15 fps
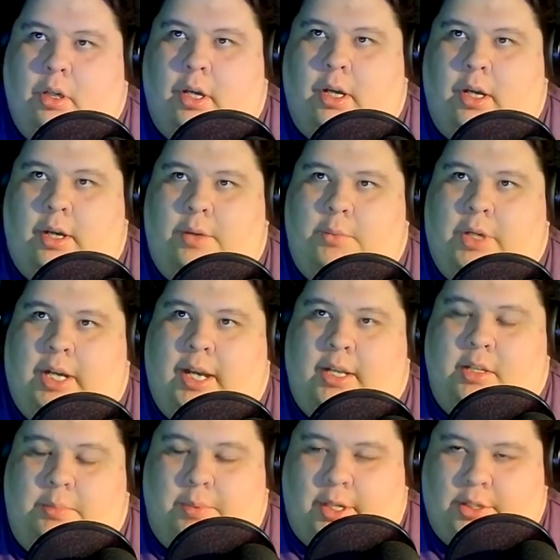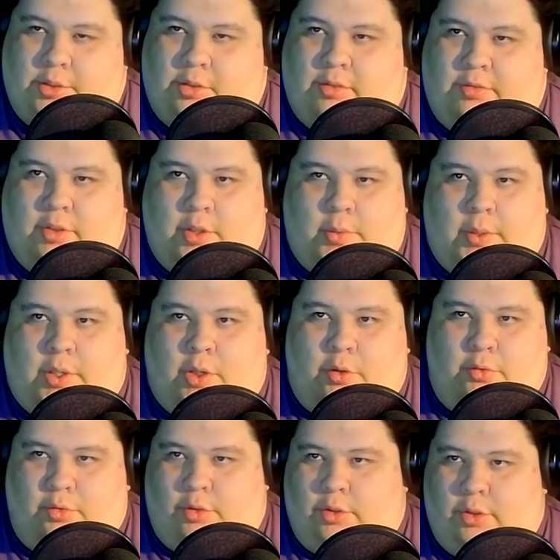uh, when I had the pleasure of going
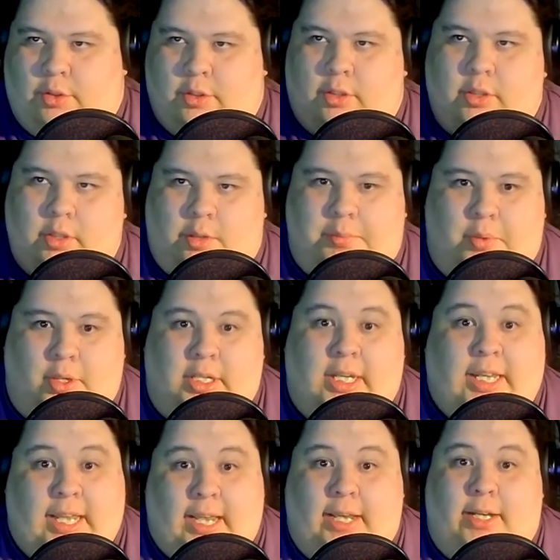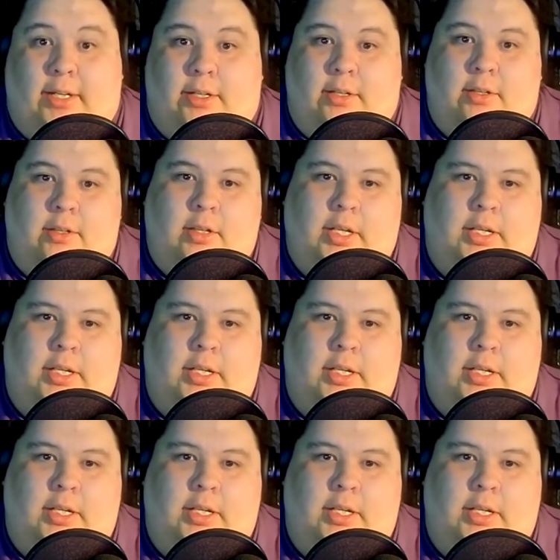over the book again